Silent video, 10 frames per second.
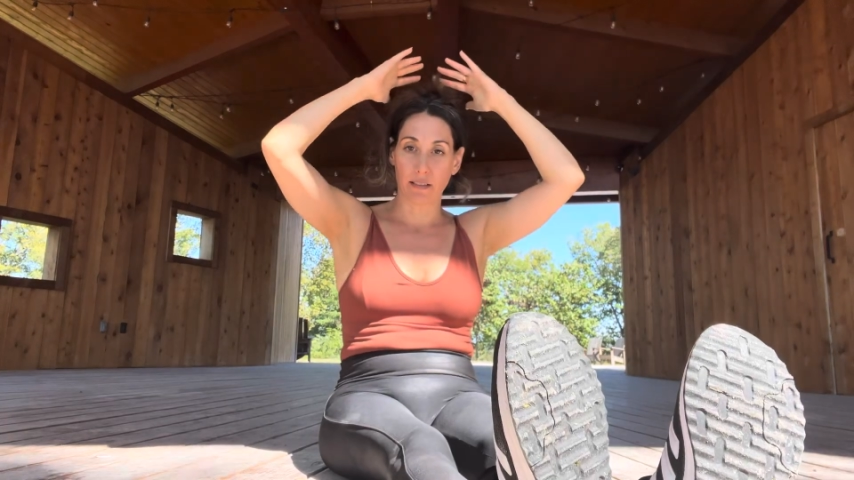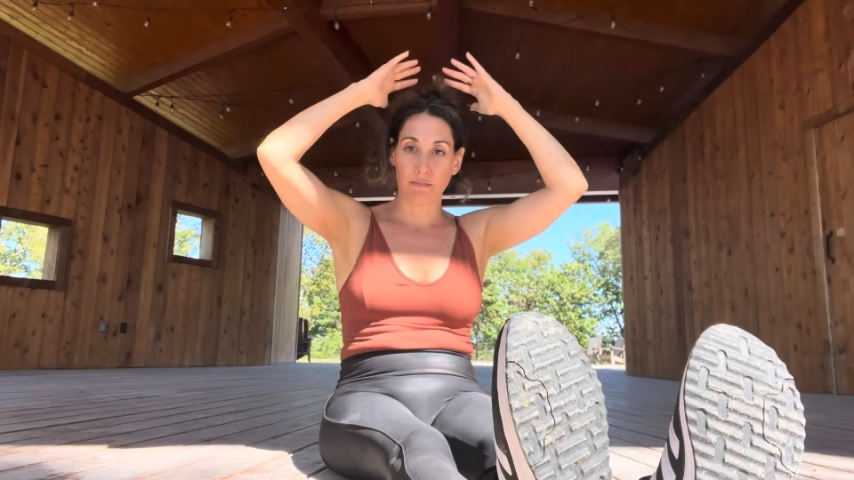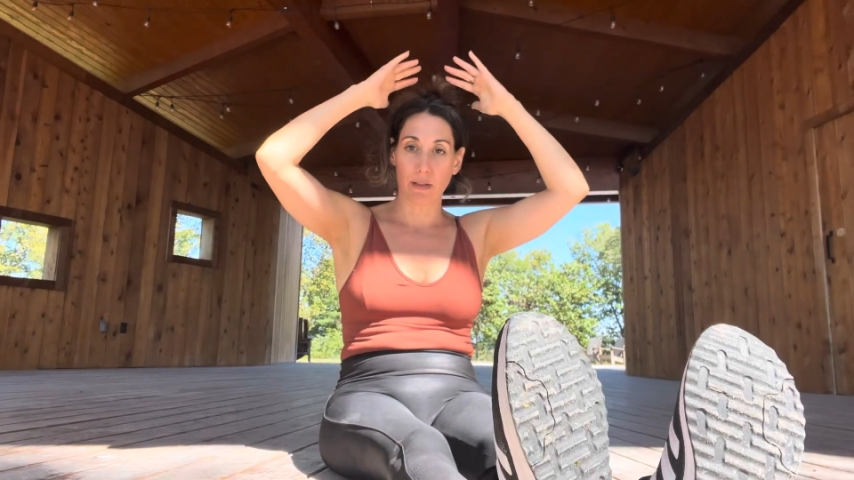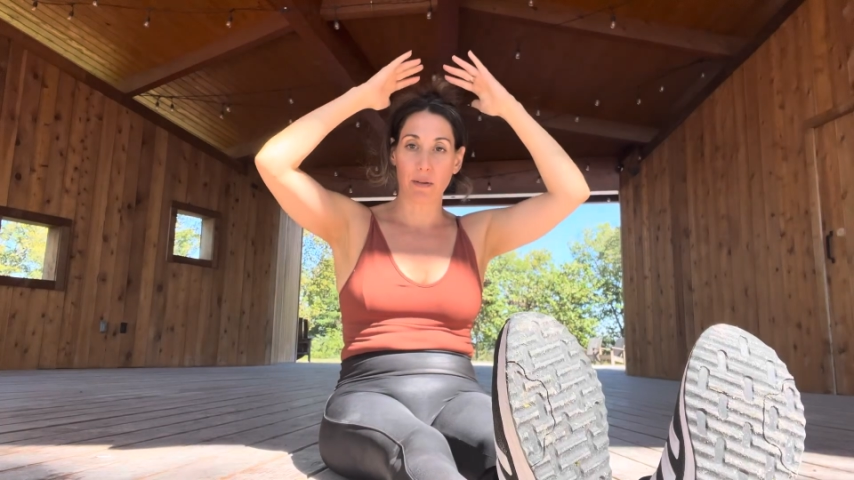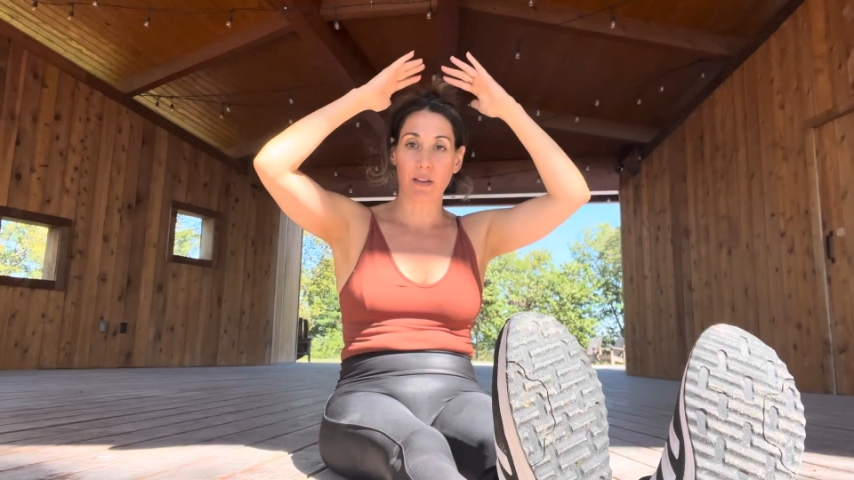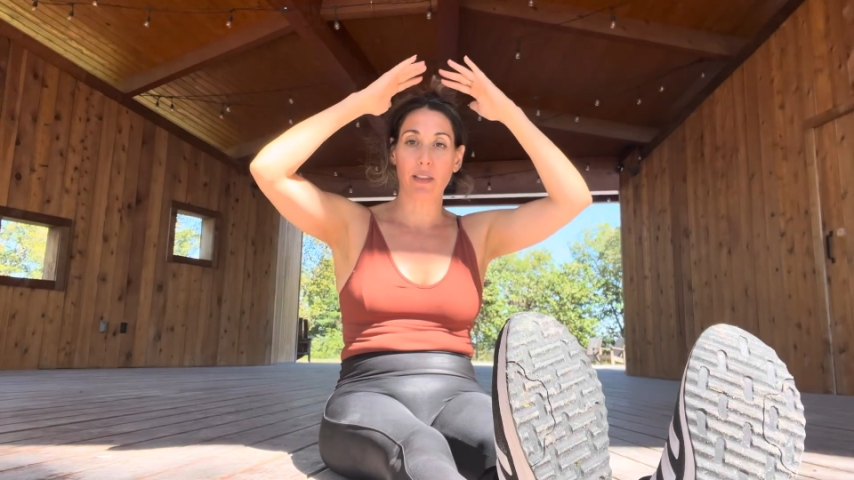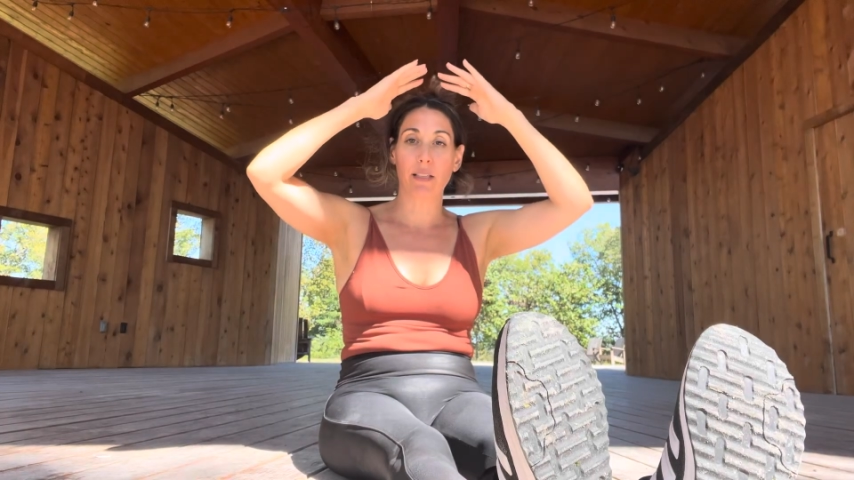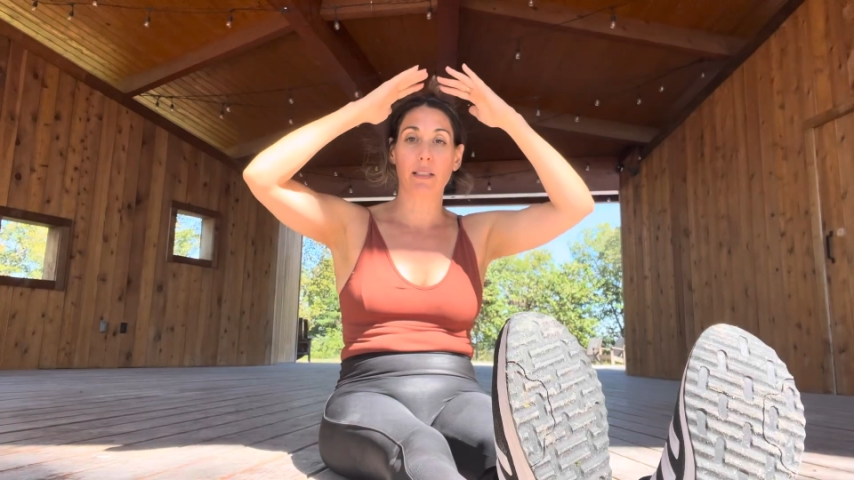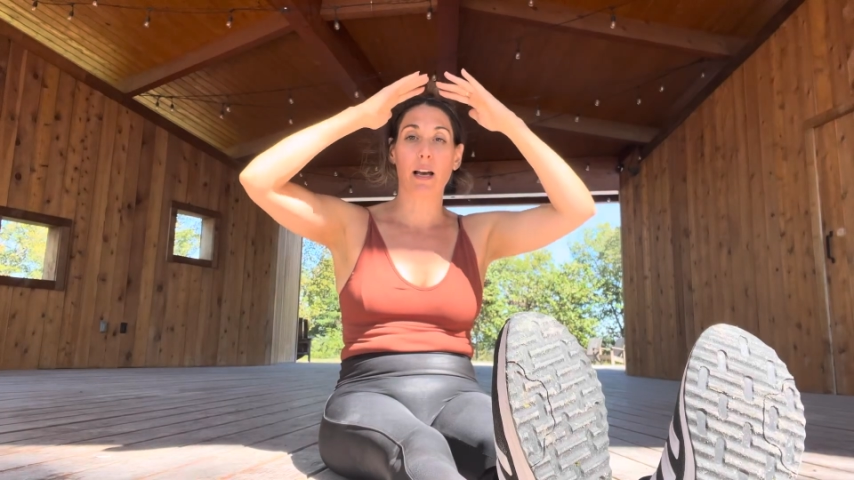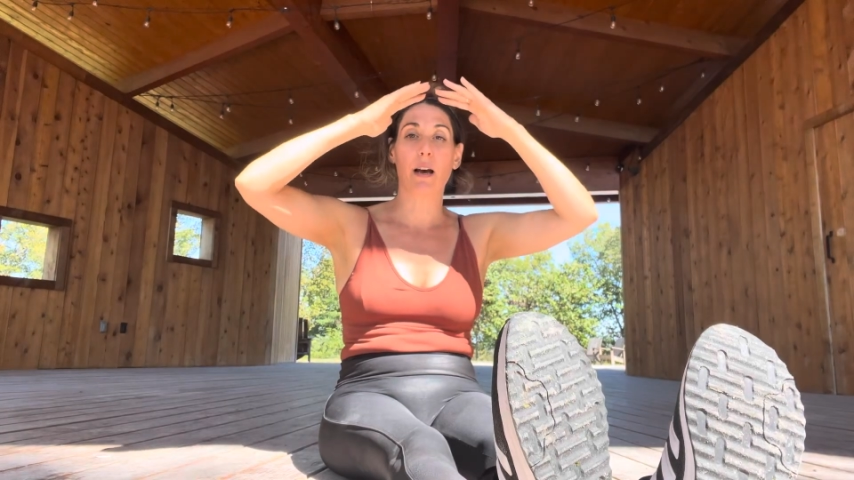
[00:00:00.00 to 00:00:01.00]
Maybe even the
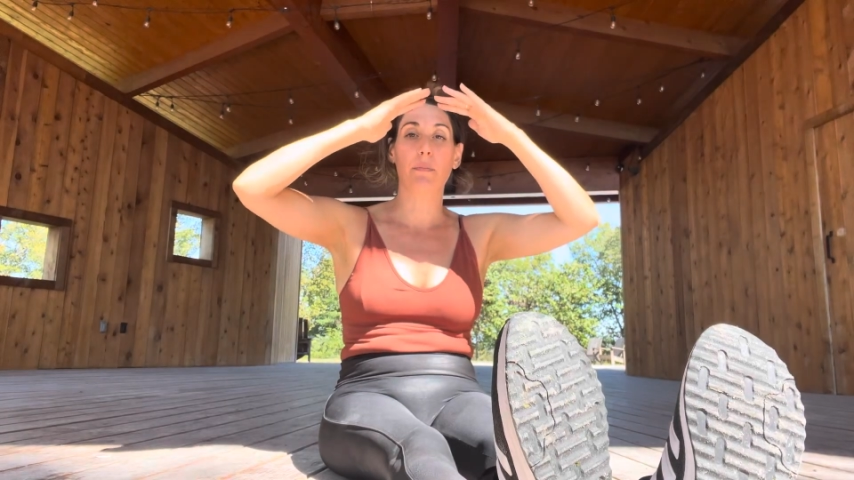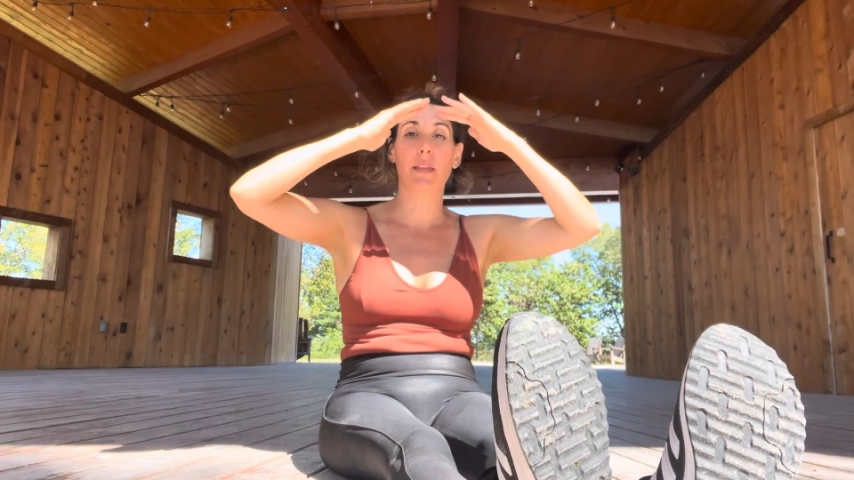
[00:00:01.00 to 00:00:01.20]
top of the